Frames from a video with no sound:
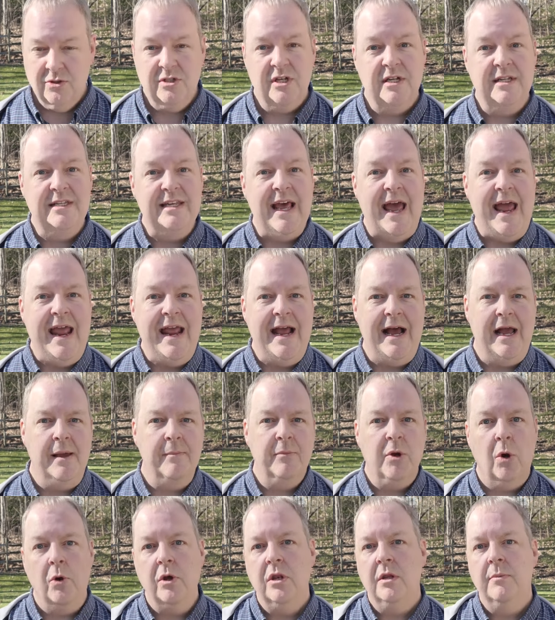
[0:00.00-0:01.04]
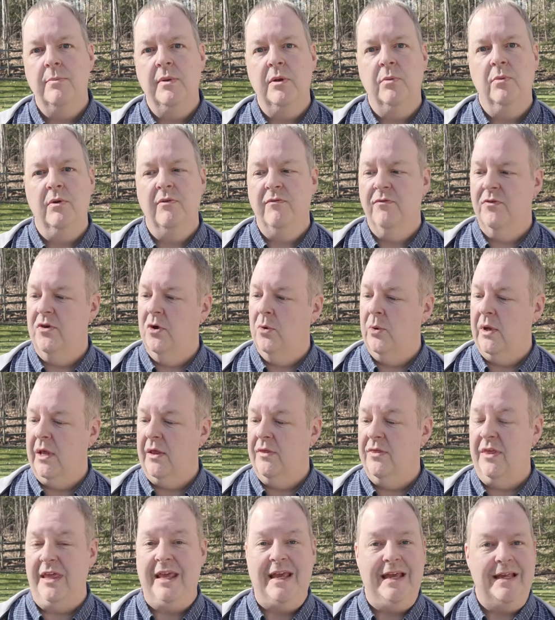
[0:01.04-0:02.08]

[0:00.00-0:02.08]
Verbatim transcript: Today I'm going to be reviewing the